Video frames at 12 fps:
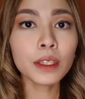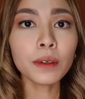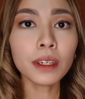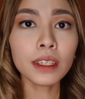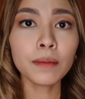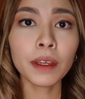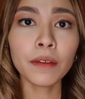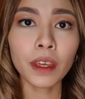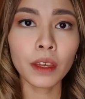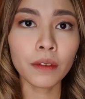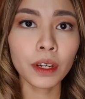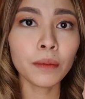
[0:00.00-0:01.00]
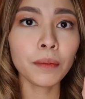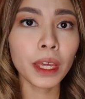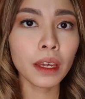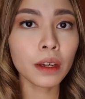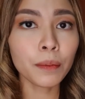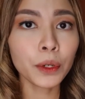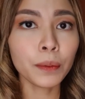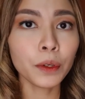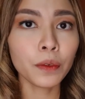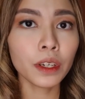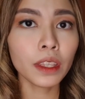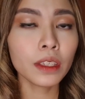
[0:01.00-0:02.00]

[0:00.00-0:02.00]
This one is my favorite makeup remover.